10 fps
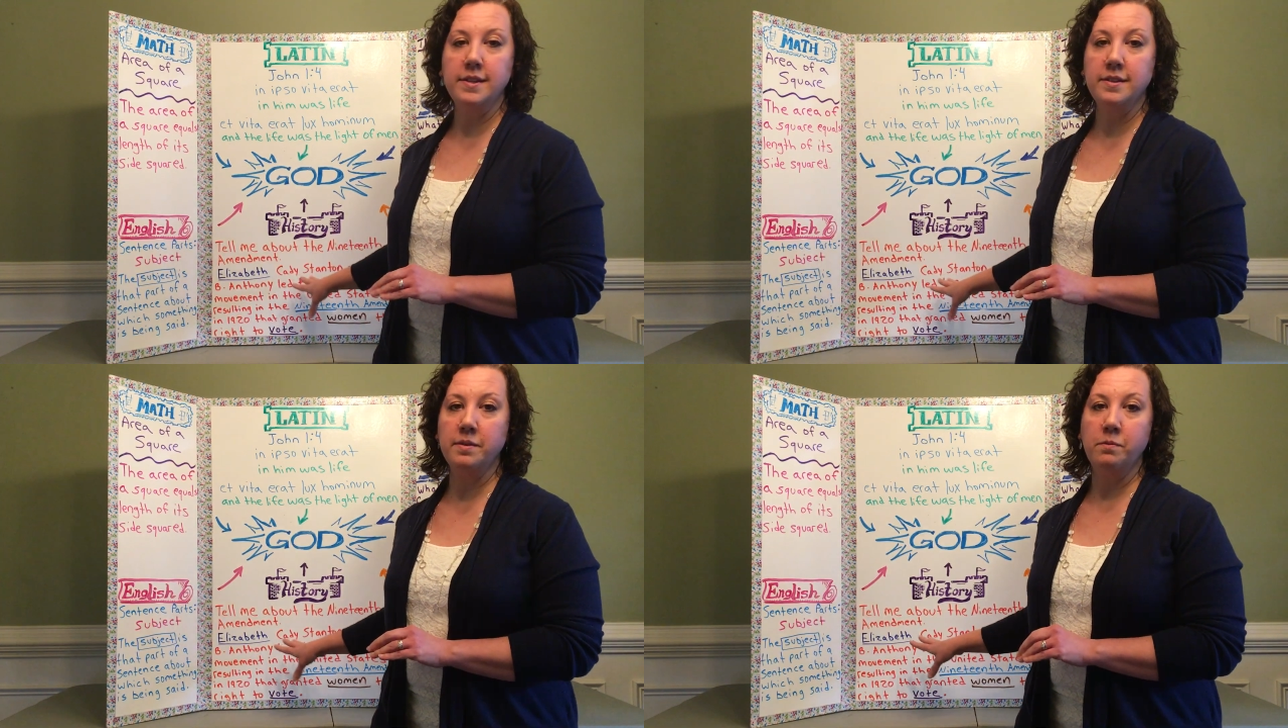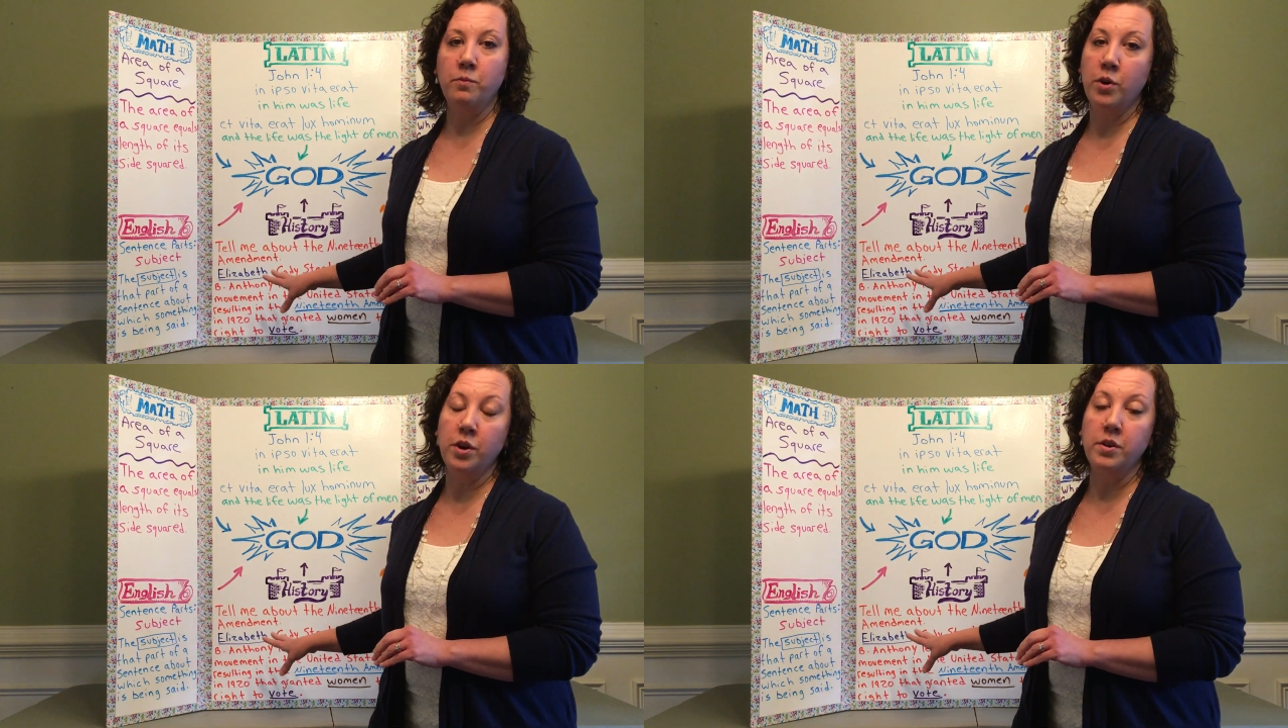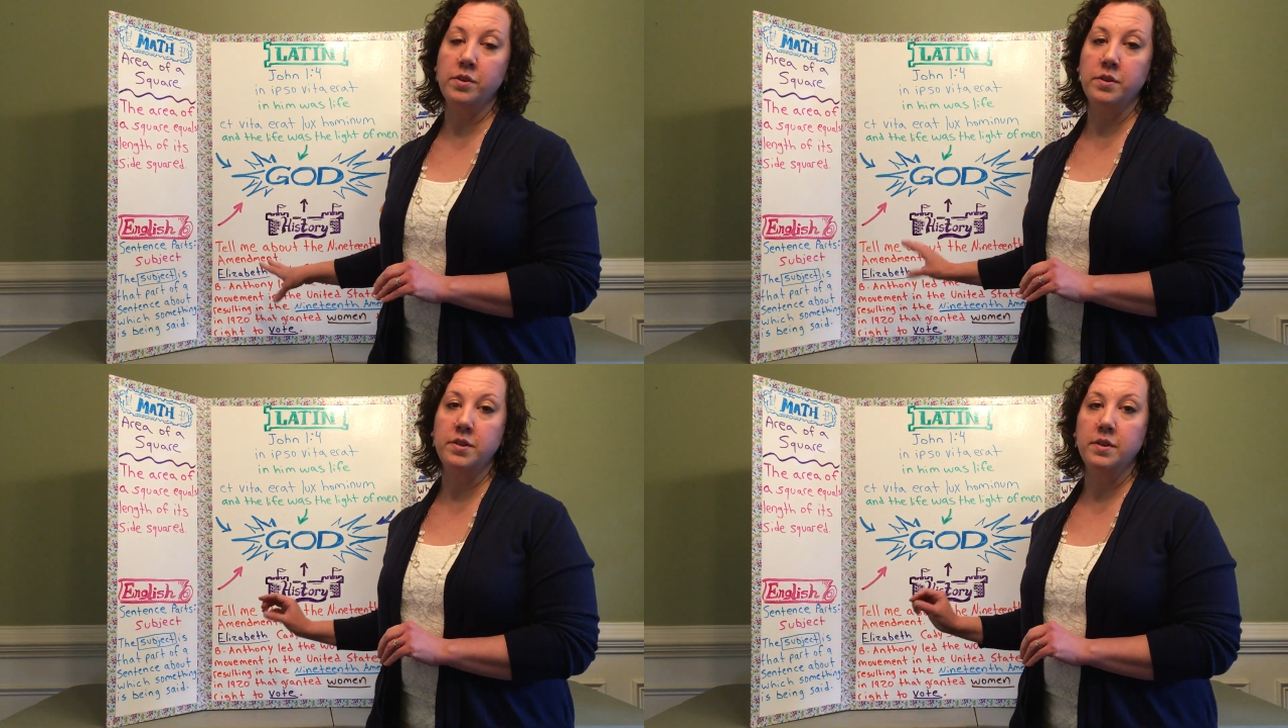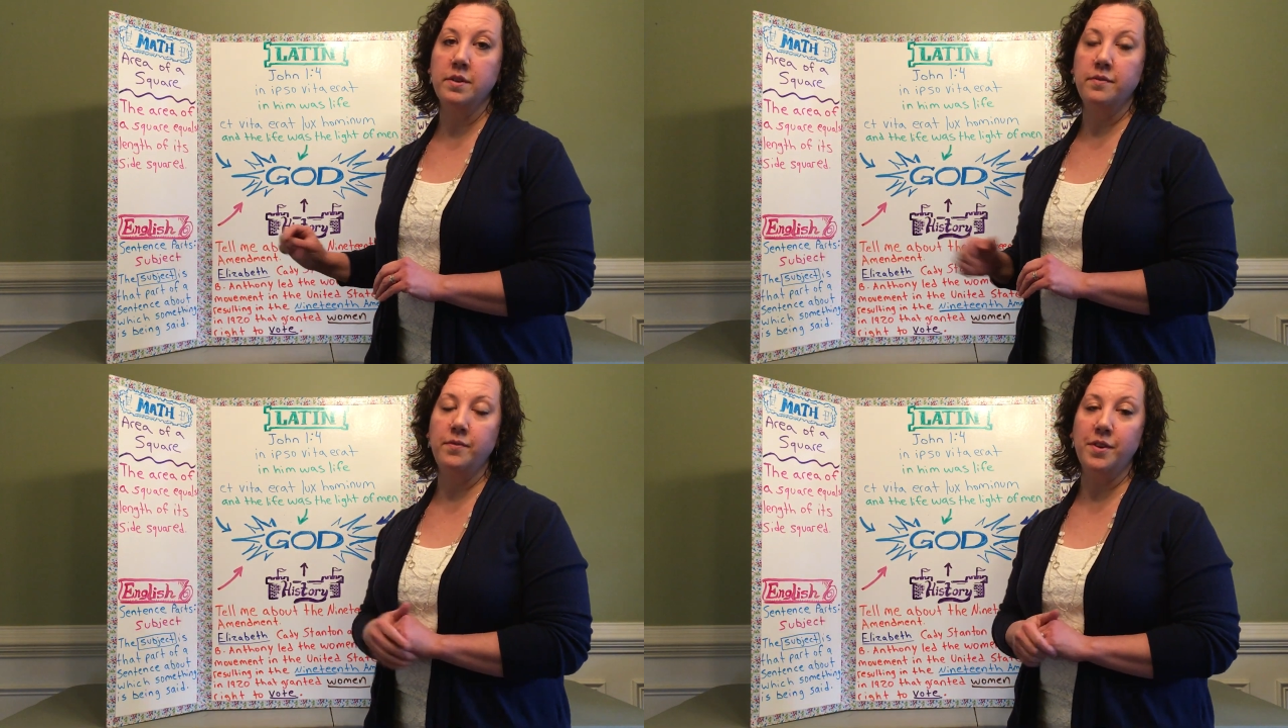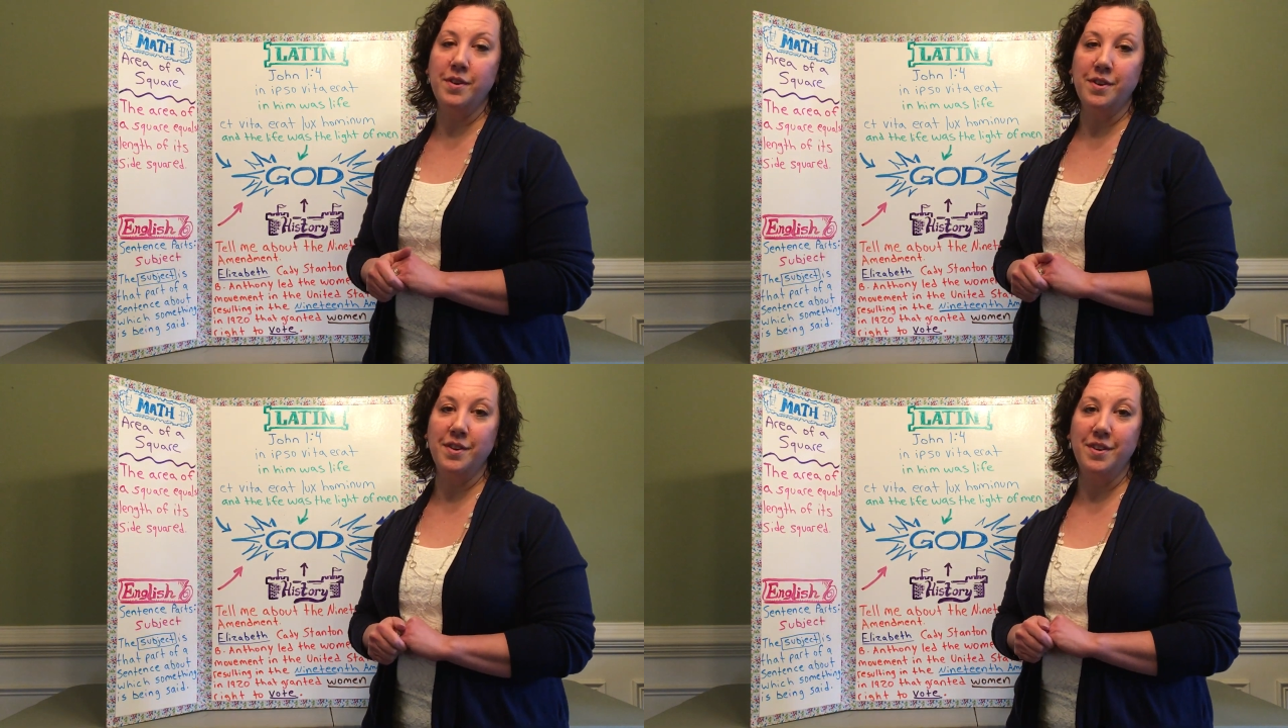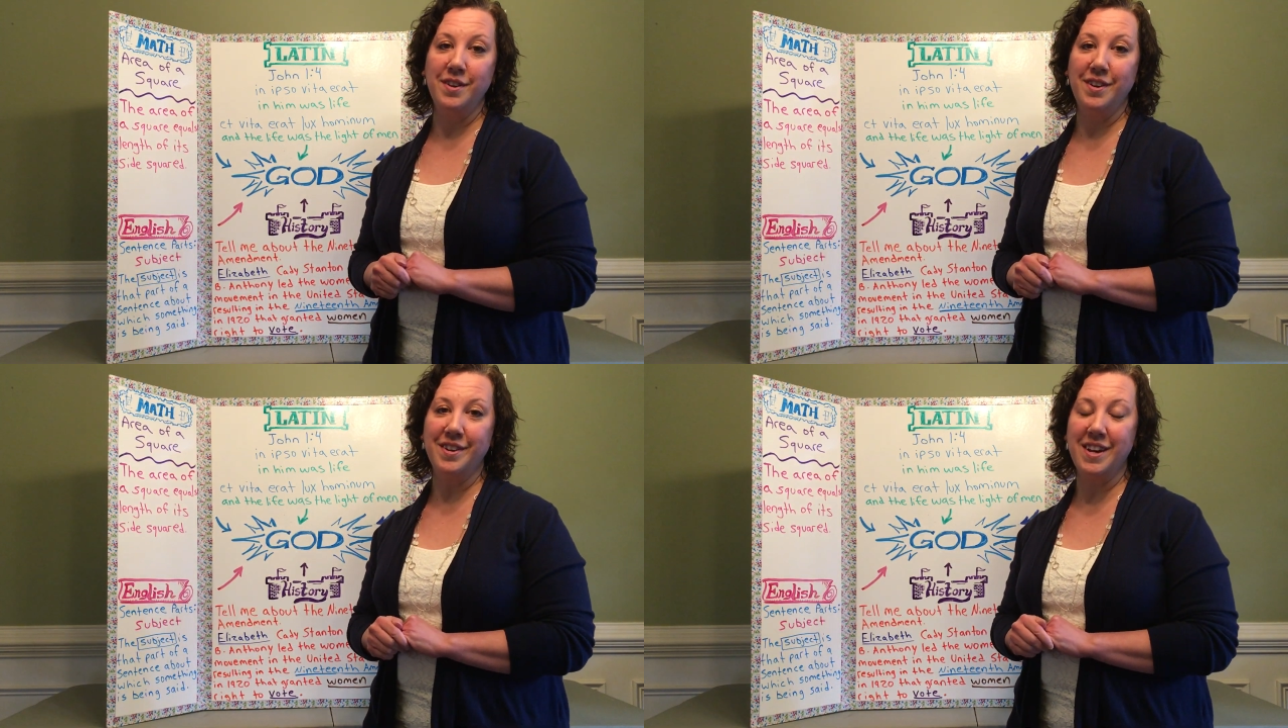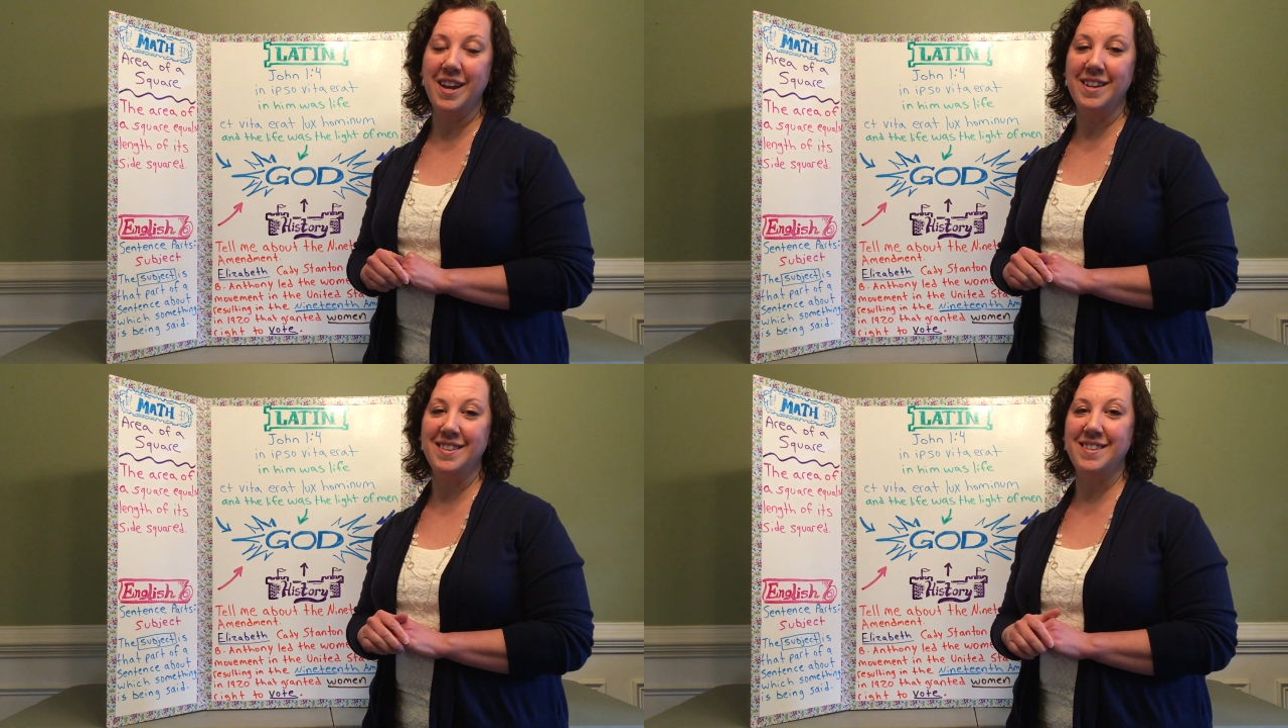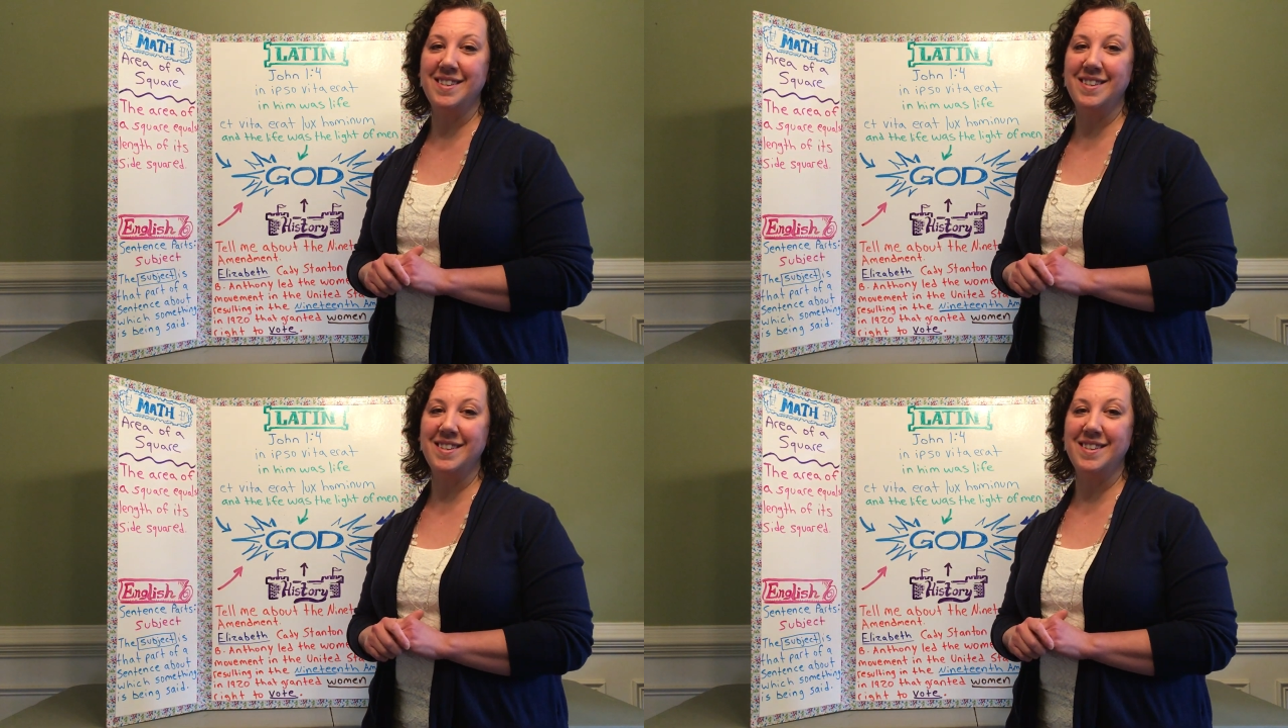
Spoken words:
some words for your kids